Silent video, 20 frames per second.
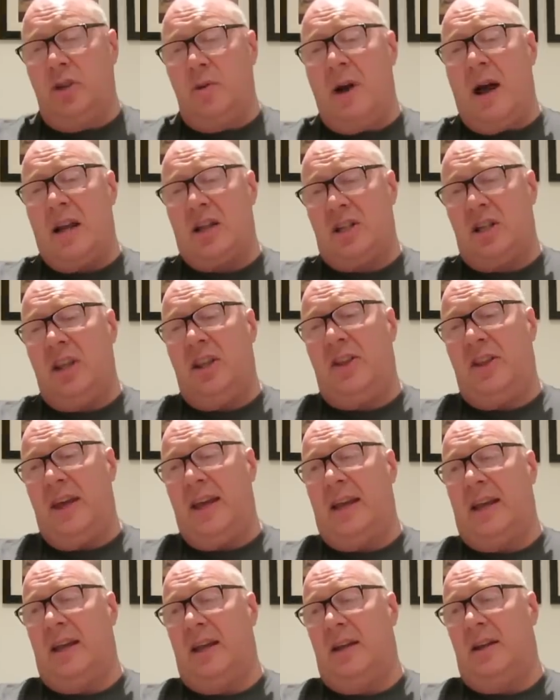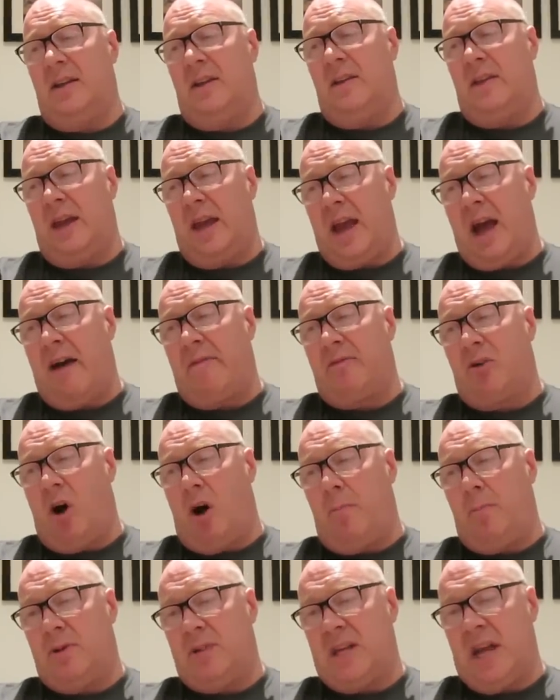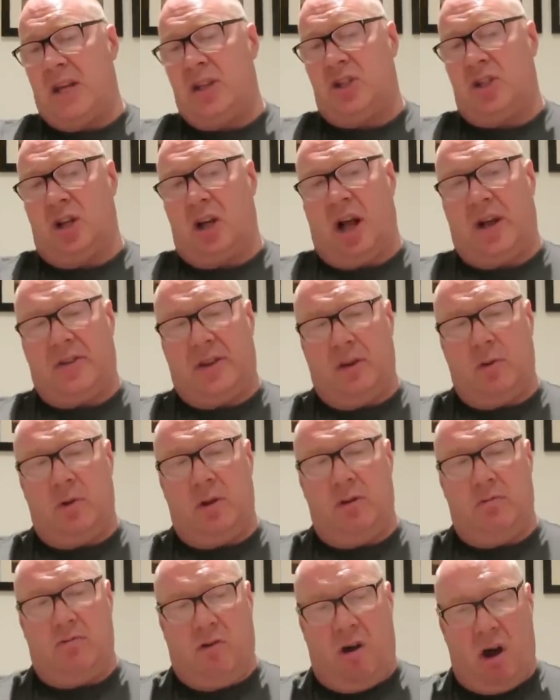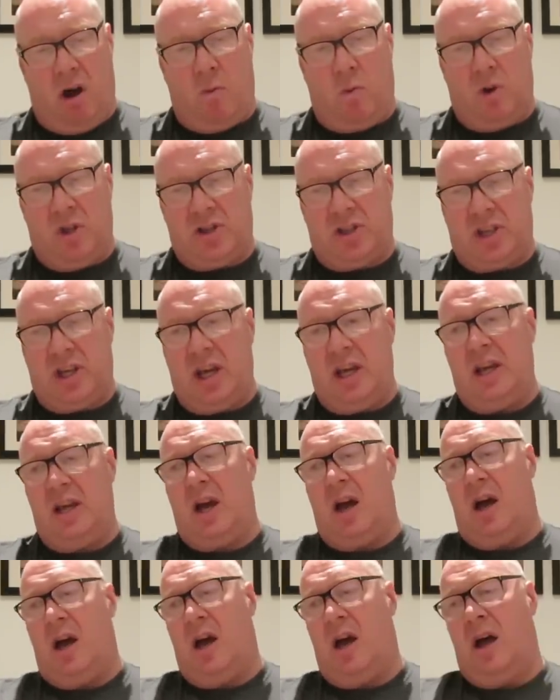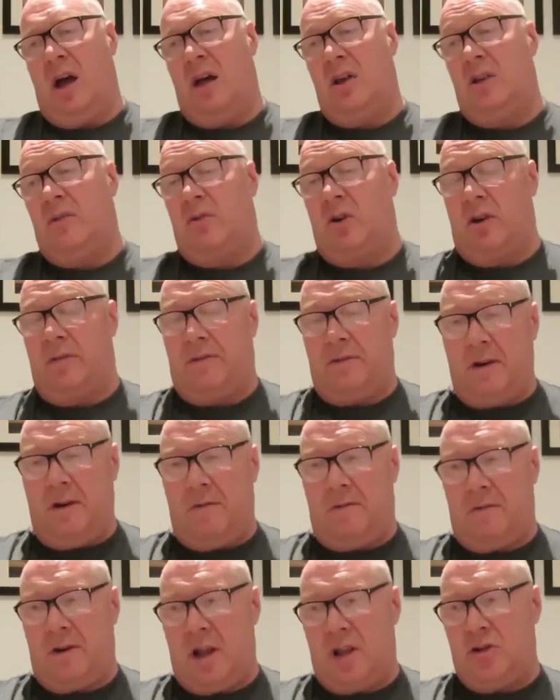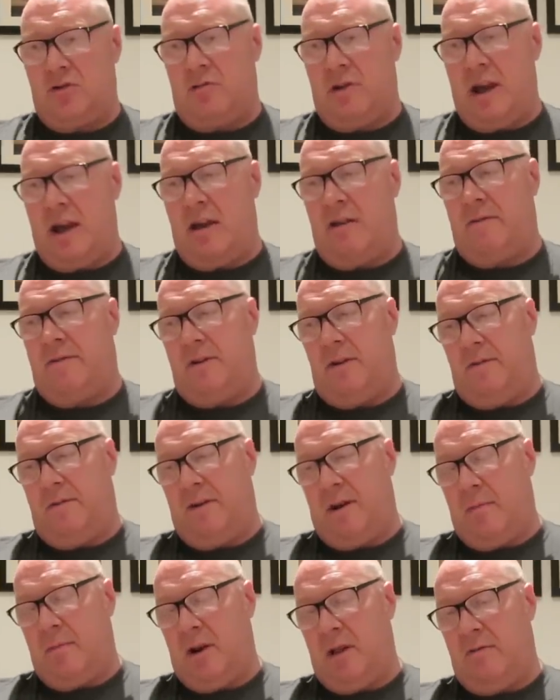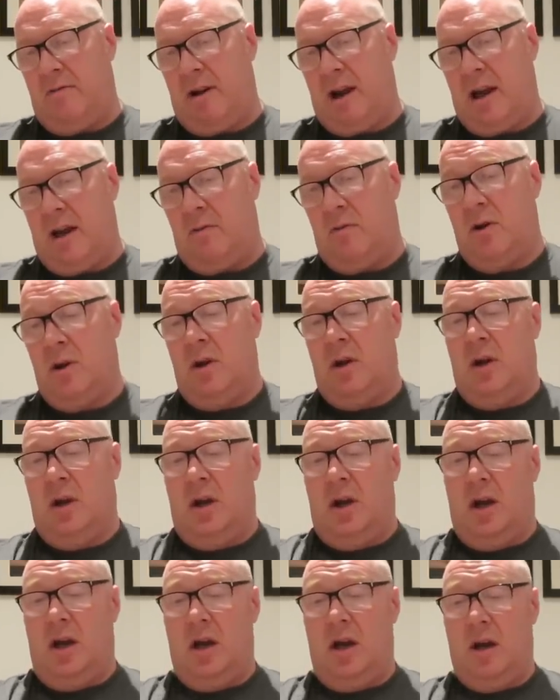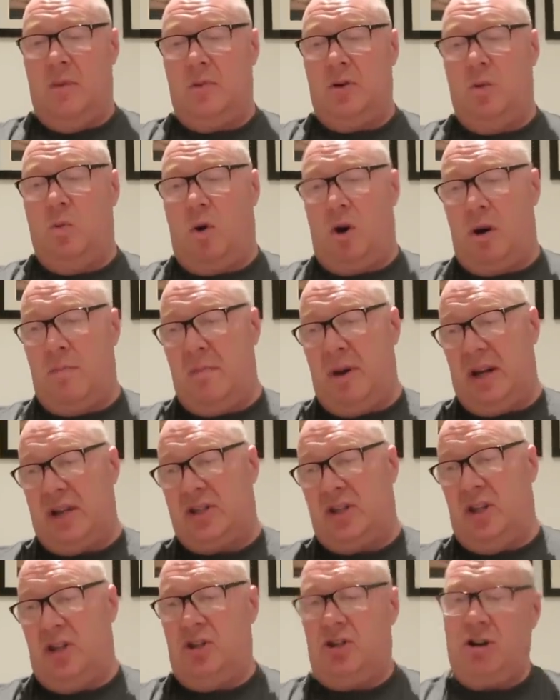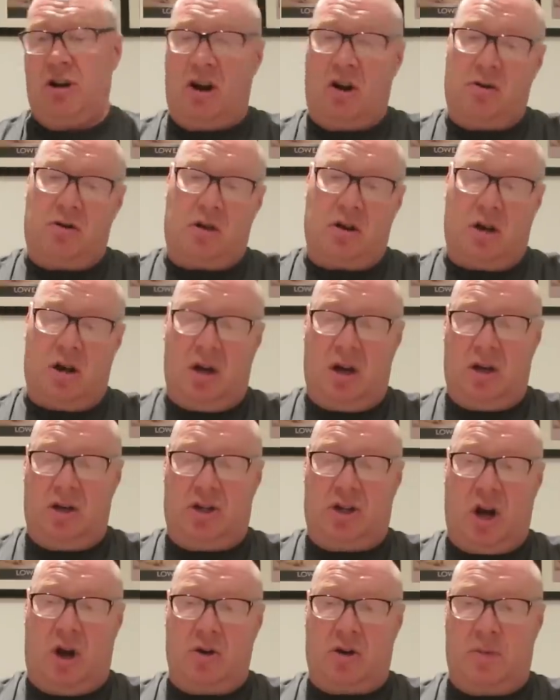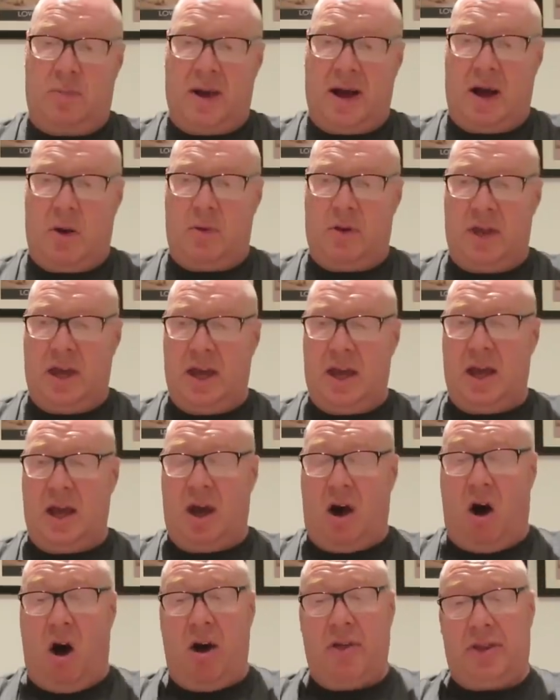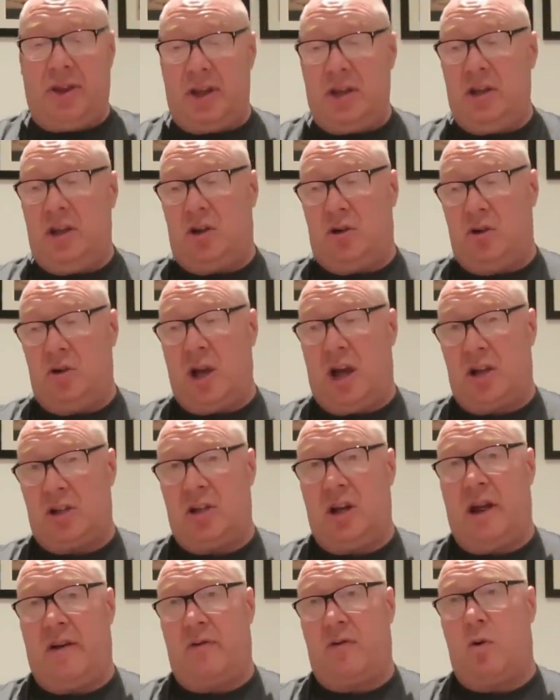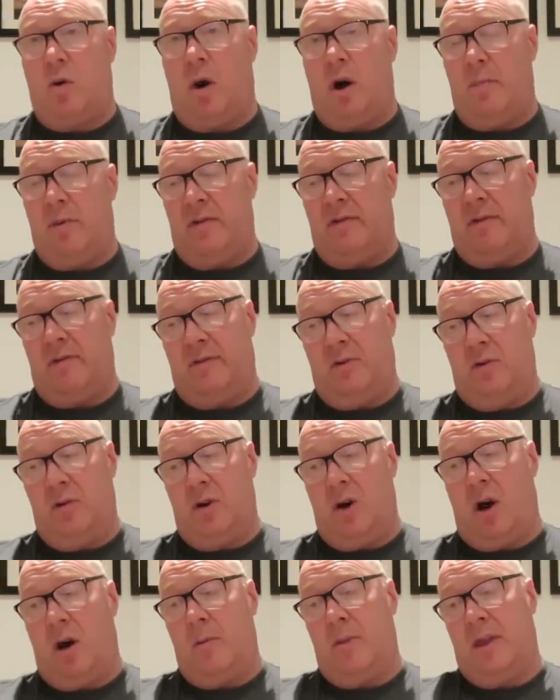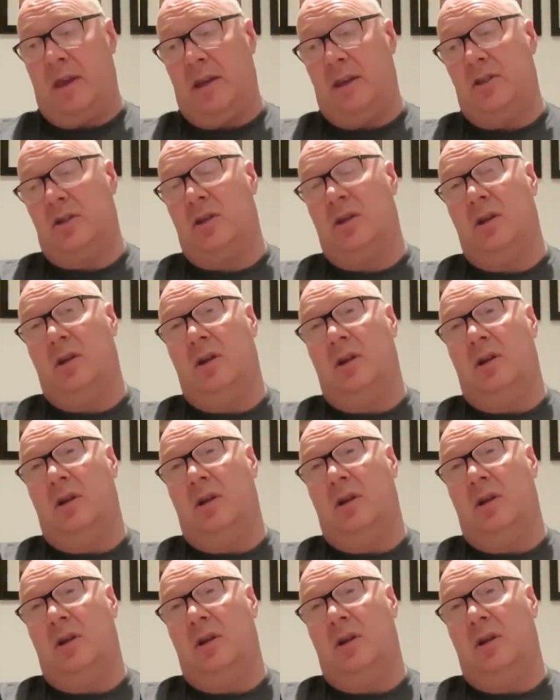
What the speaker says: I do actually think they have got potential. I think with the right whiskey, you've got a few friends around, a few family around. You want to mix and joke about with it. I think you could actually have quite a bit of a fun night with these.